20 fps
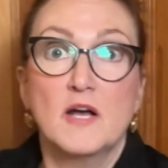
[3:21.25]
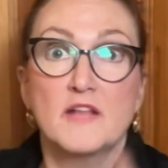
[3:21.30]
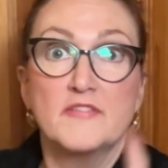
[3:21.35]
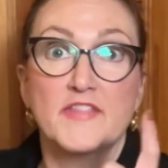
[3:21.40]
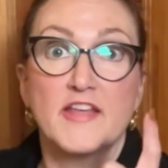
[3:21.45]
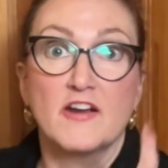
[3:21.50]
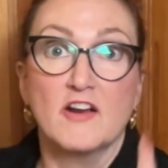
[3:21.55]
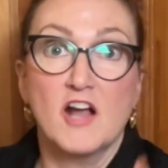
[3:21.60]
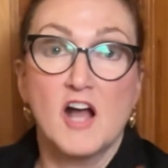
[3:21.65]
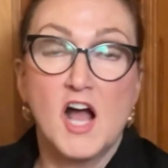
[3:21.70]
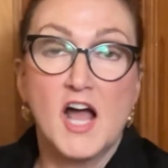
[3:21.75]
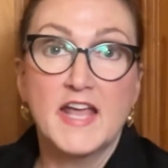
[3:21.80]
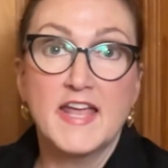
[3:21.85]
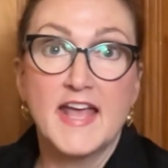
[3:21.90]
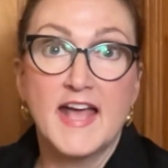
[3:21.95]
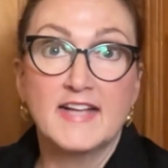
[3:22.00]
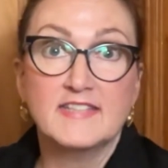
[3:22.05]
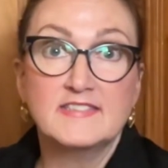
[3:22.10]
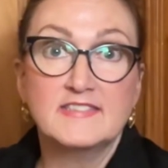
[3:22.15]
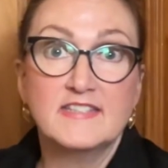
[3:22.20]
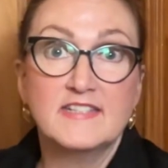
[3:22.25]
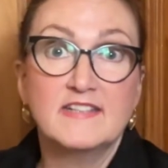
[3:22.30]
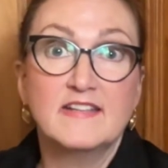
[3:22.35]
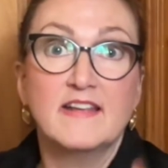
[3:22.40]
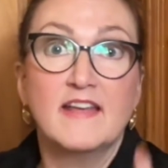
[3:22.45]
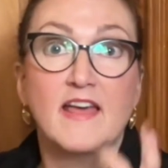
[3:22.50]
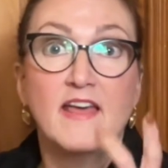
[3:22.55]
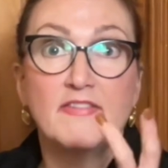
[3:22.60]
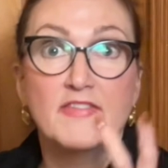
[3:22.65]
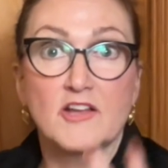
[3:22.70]
their high acid
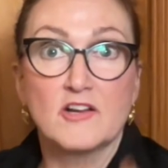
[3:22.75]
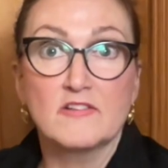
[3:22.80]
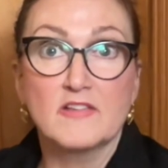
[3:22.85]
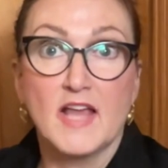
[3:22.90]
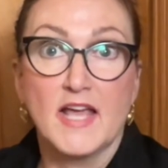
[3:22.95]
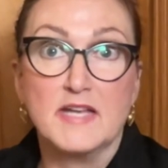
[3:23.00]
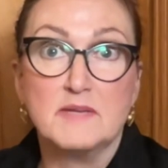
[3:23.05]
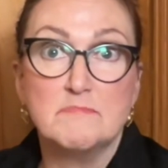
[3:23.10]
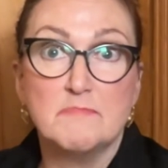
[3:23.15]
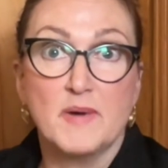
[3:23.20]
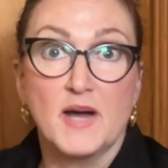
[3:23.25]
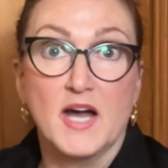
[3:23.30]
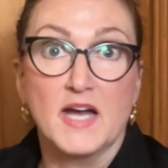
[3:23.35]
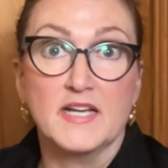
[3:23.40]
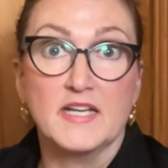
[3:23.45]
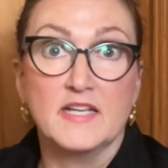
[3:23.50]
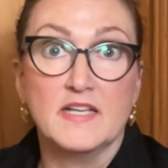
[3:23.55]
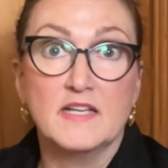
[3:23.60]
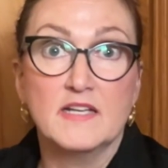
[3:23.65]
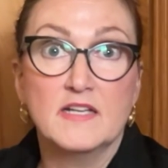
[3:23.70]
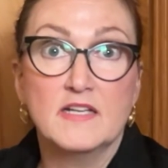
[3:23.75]
and their light body.